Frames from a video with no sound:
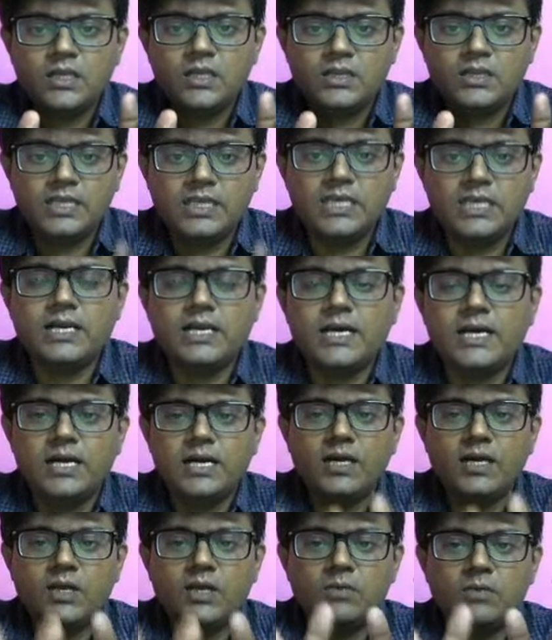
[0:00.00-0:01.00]

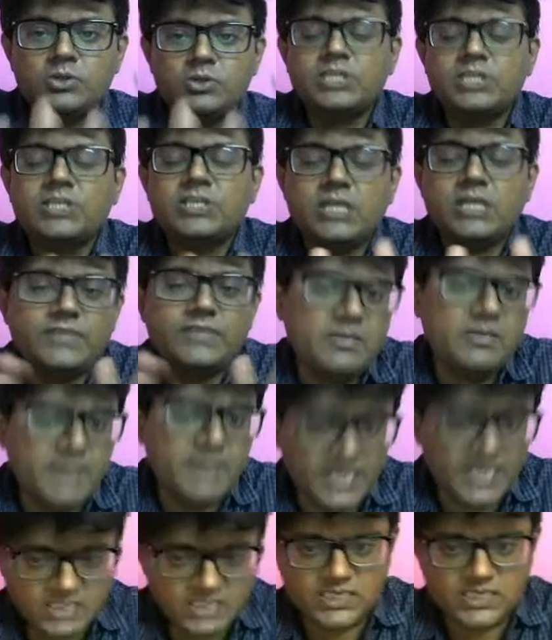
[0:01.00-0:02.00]
the position of the
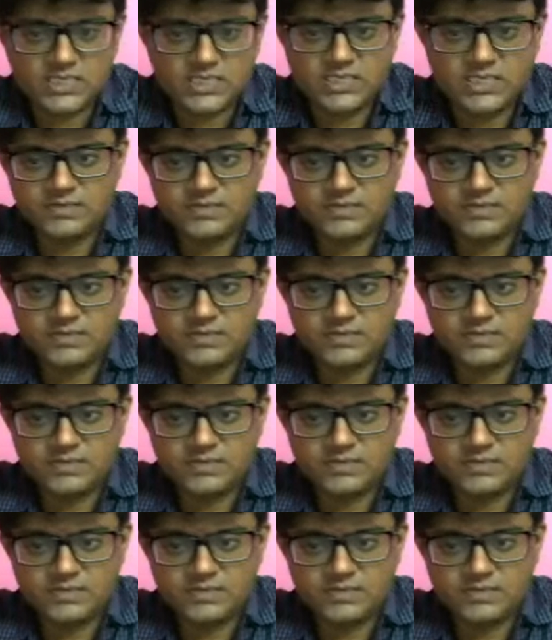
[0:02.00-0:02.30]
image.